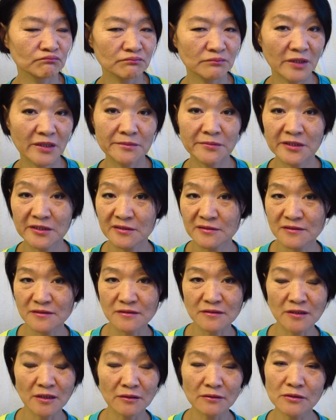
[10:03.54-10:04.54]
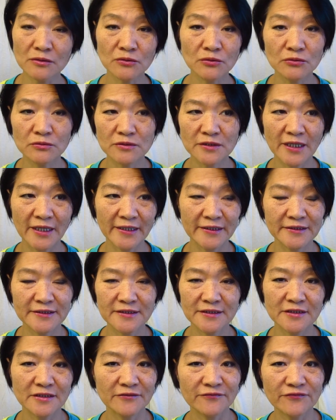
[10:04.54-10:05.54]
maybe it's not a good
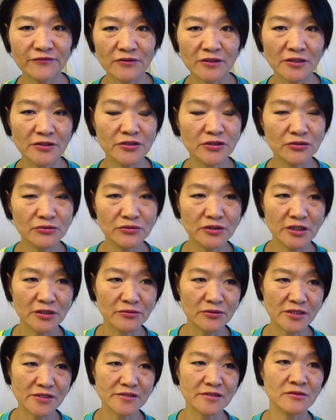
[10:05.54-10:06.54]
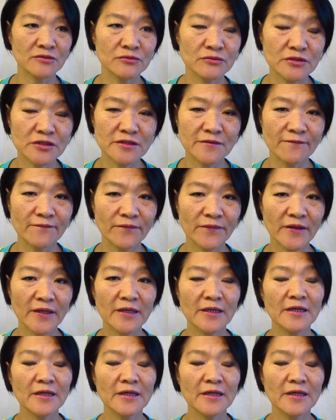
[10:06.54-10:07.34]
idea for a New Year resolution,